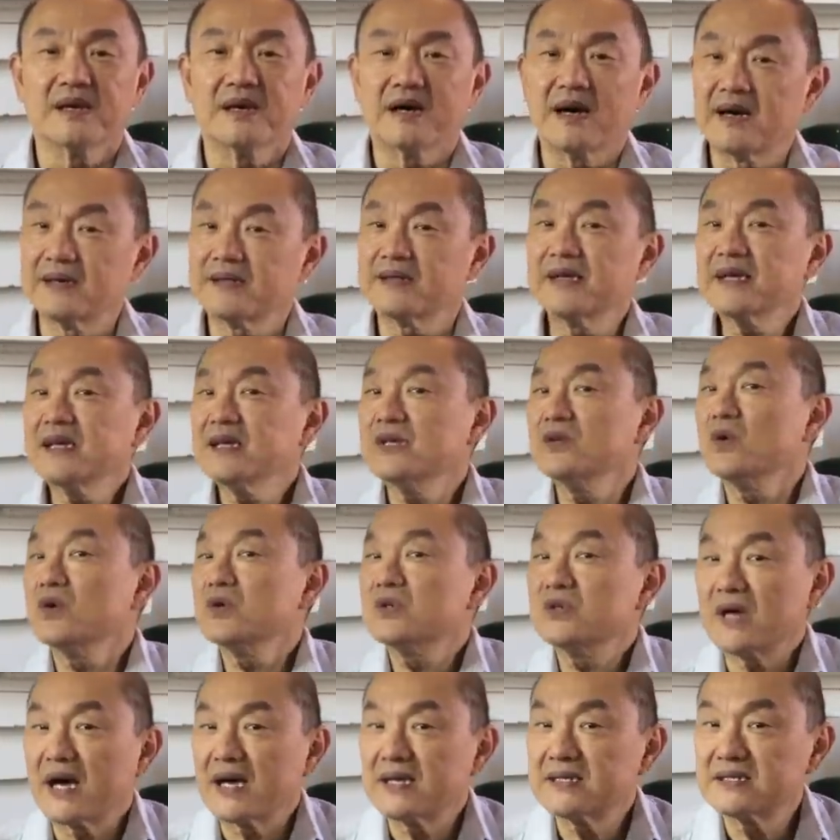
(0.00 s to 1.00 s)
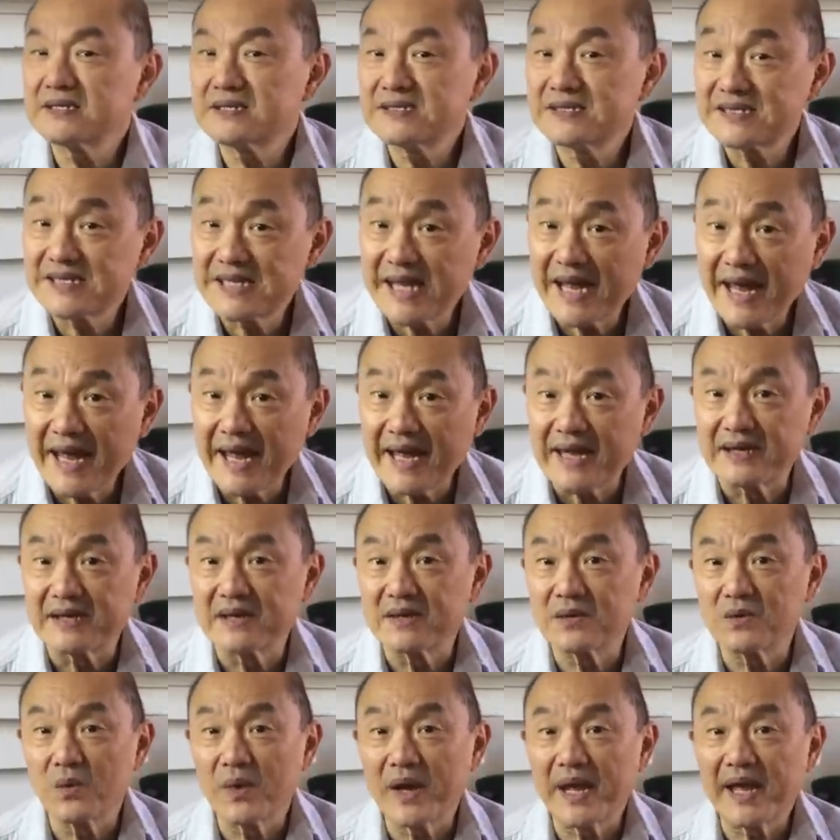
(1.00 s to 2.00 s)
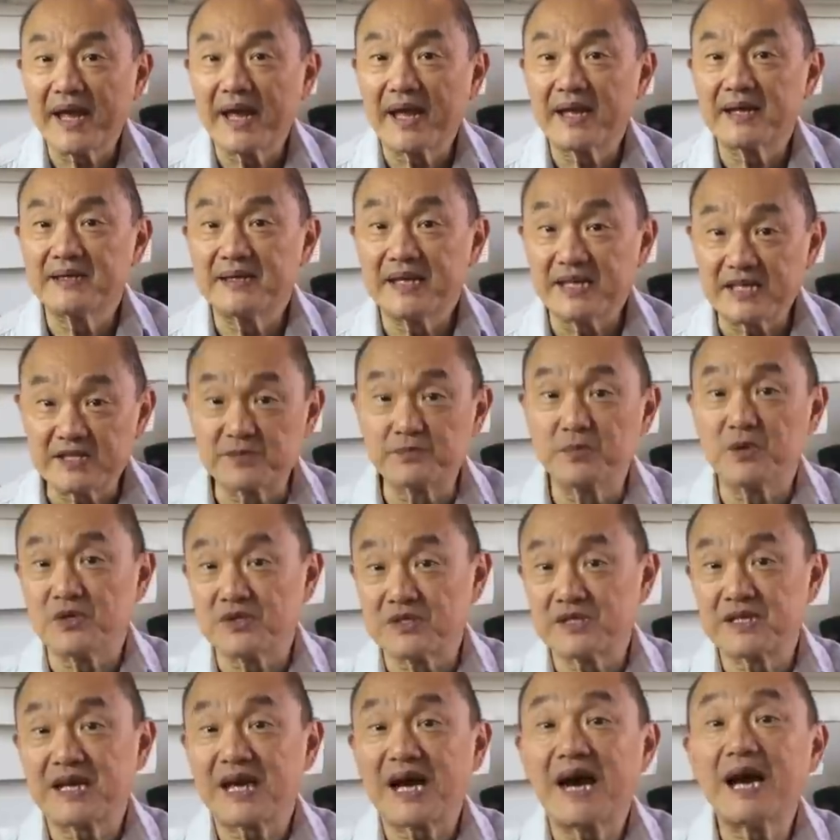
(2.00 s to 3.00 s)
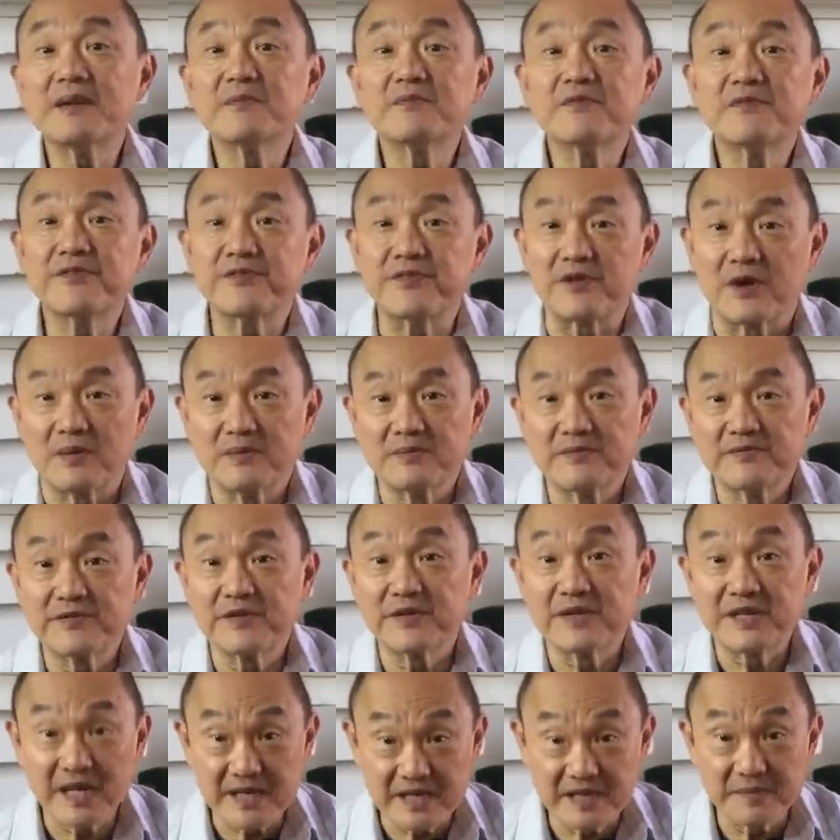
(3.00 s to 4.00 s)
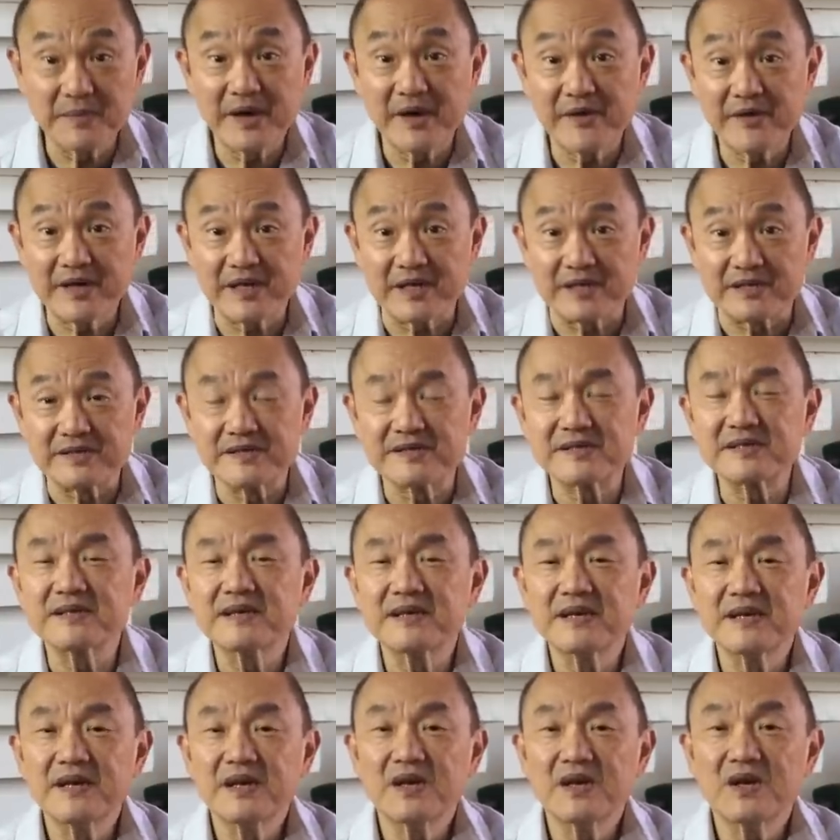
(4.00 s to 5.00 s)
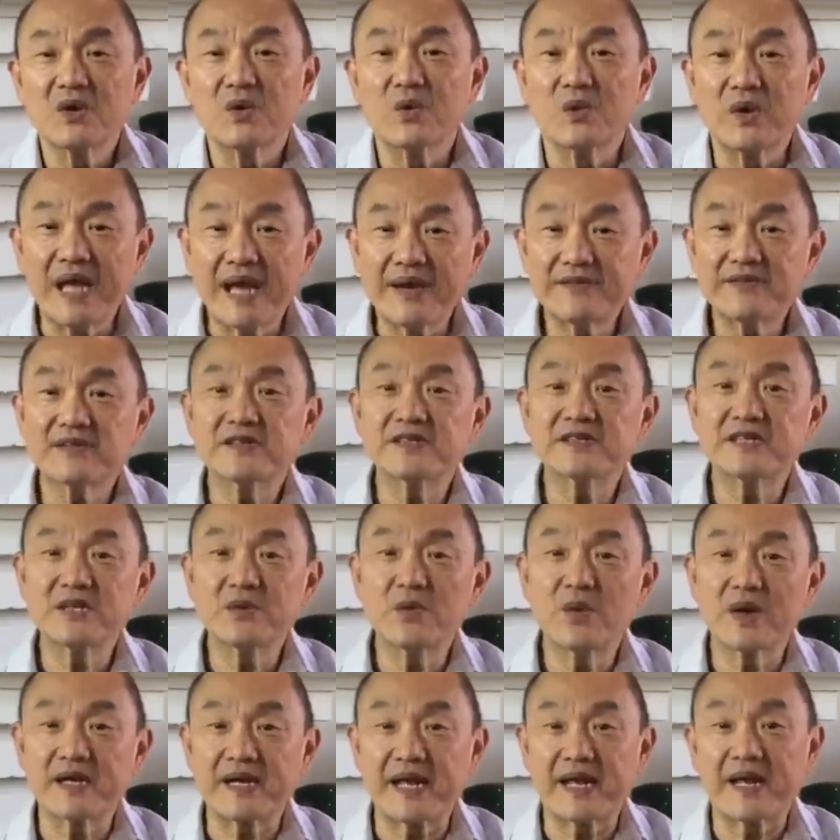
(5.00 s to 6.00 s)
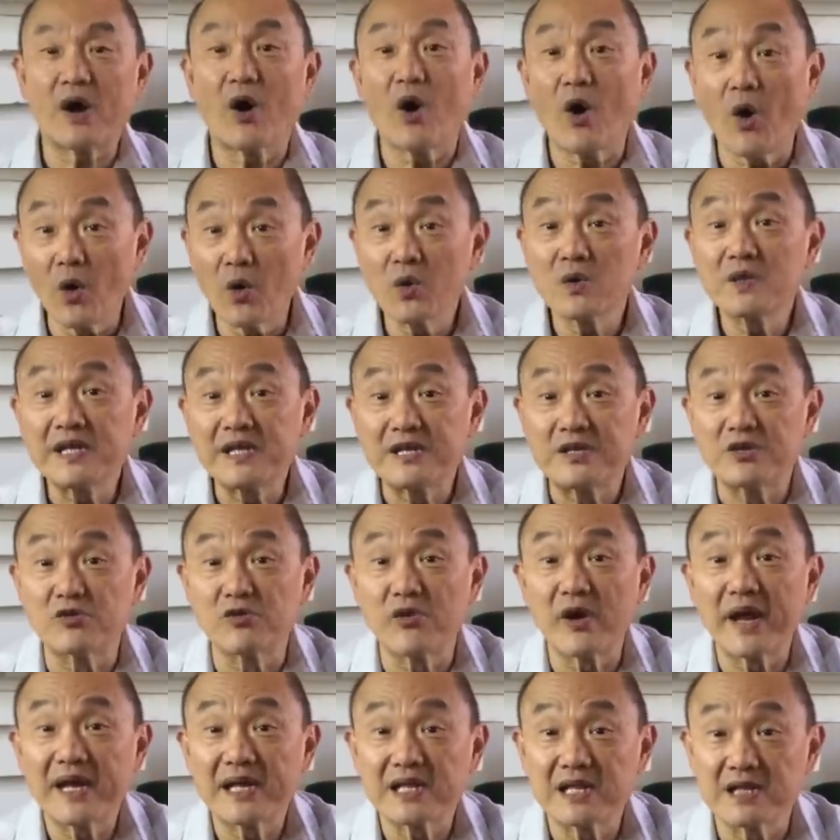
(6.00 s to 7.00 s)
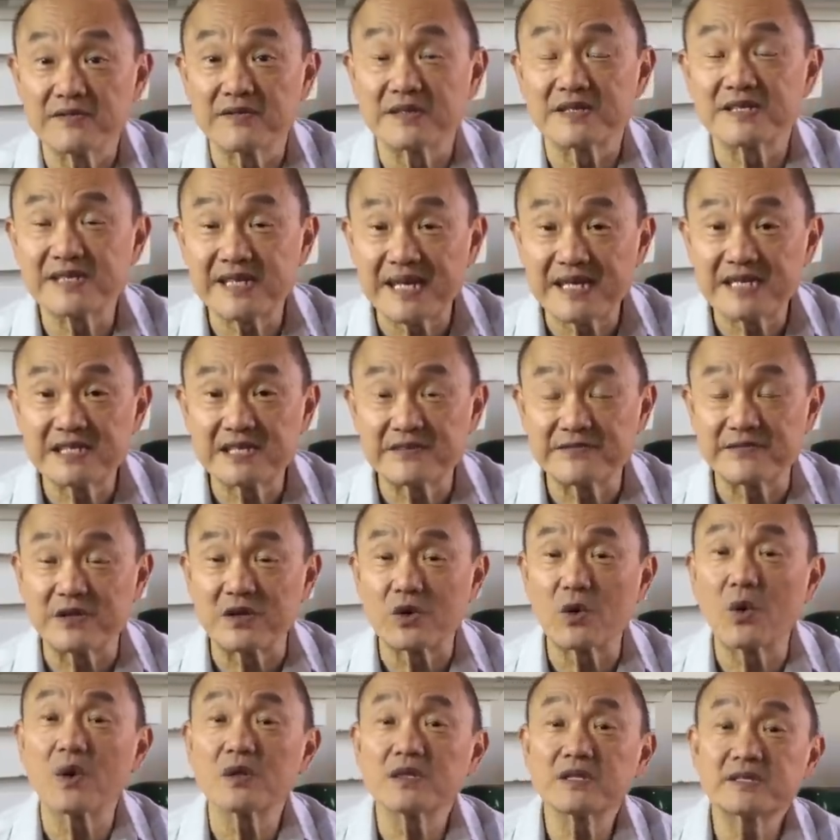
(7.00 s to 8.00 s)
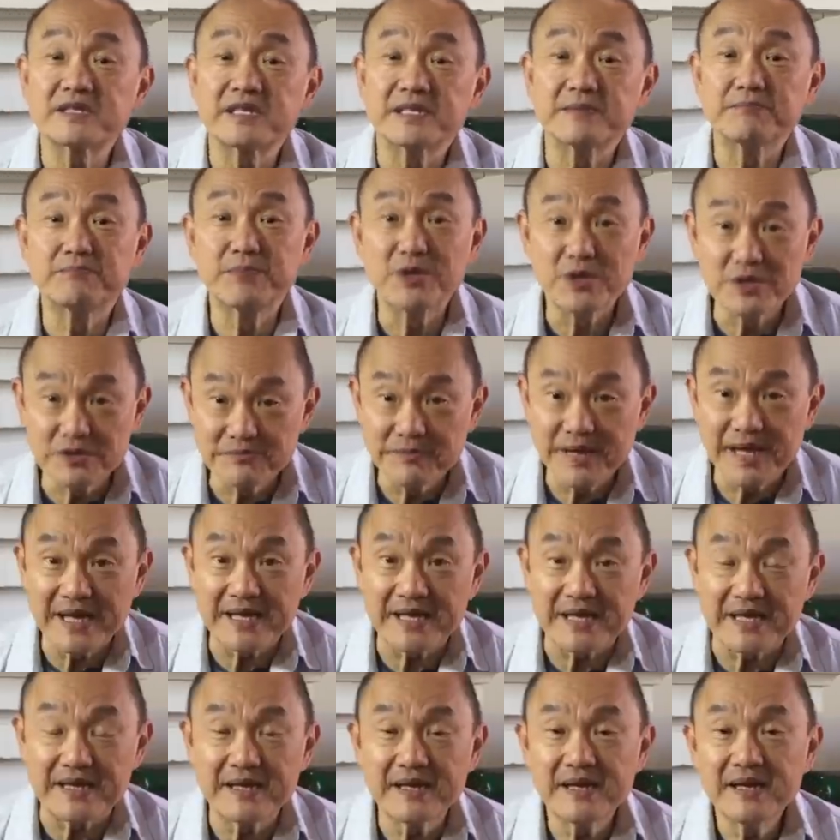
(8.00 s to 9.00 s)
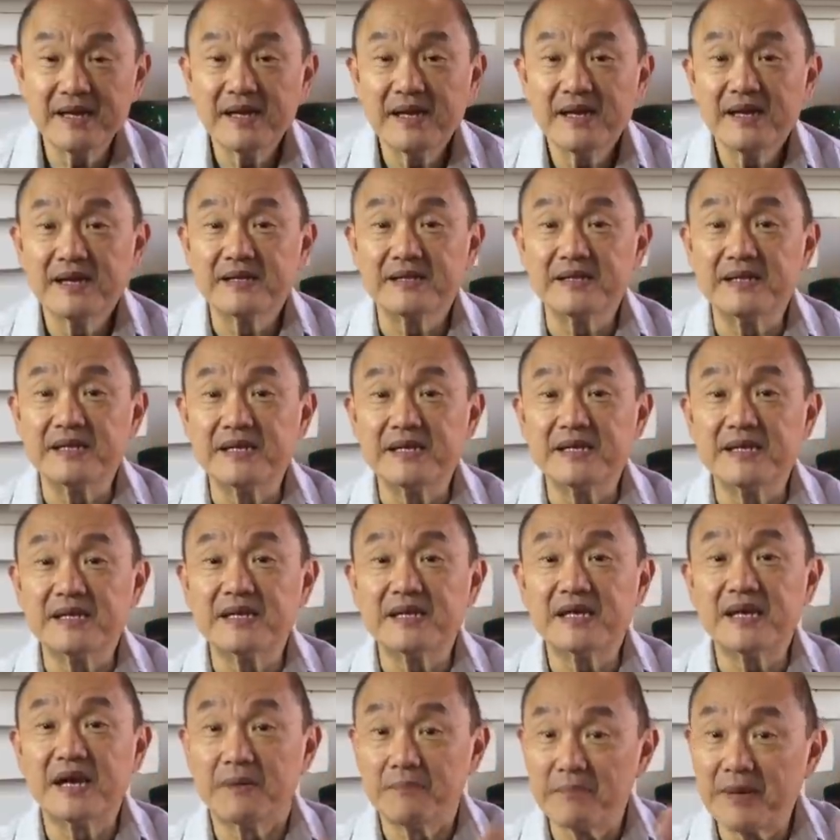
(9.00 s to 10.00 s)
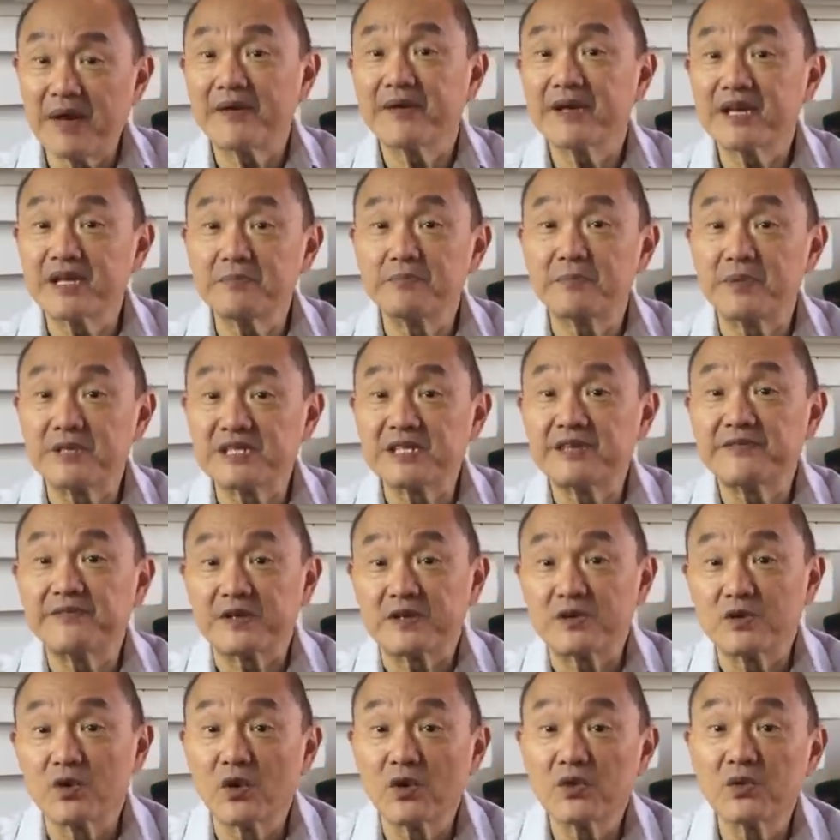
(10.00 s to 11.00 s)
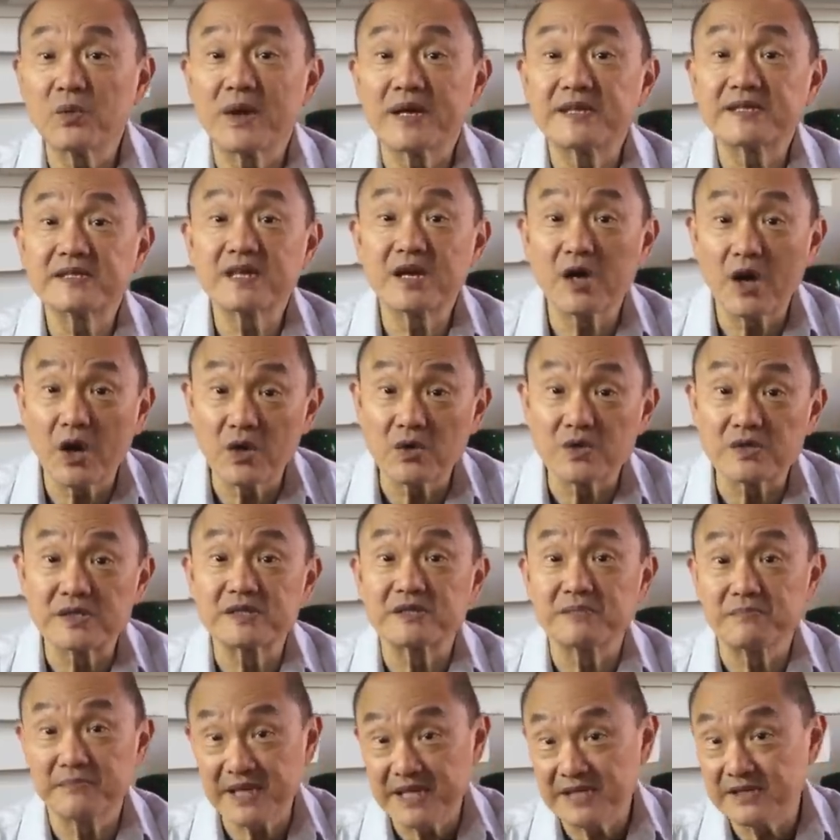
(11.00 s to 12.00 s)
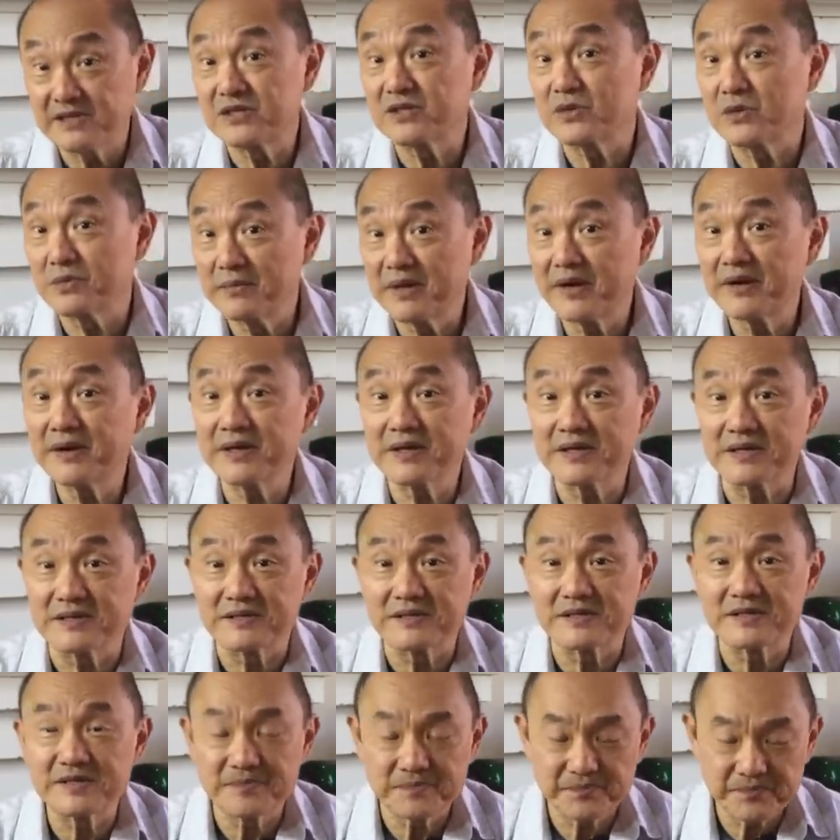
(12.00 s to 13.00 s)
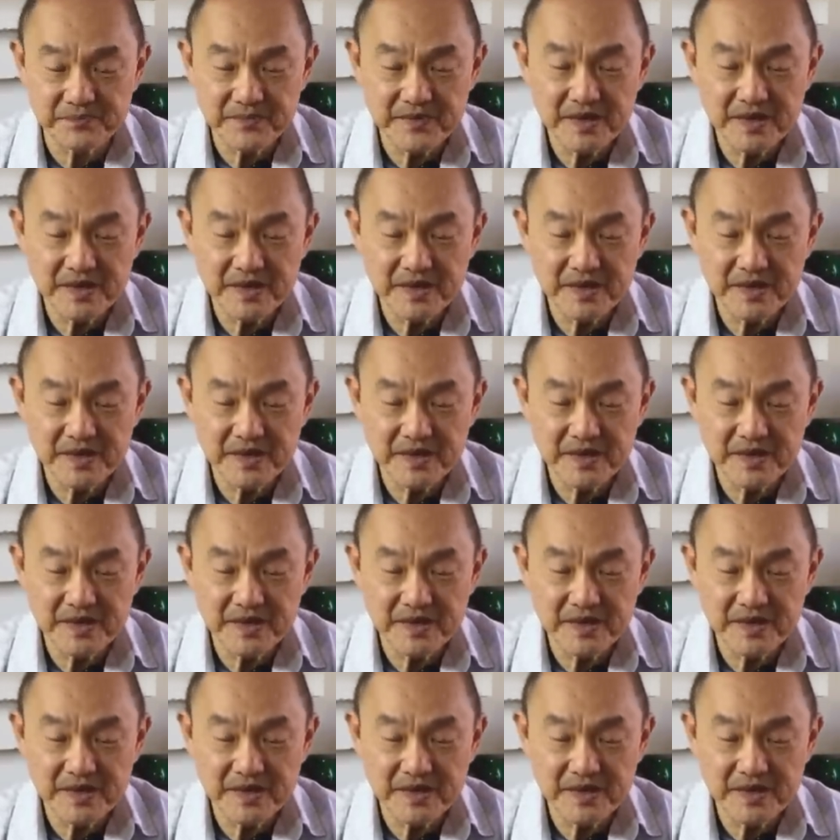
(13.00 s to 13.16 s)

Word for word: I think in order to understand where Nick's boots come from for non-Americans, we have to see what a holy grail of a center for quality boot making, the American Pacific Northwest coast, means to Americans.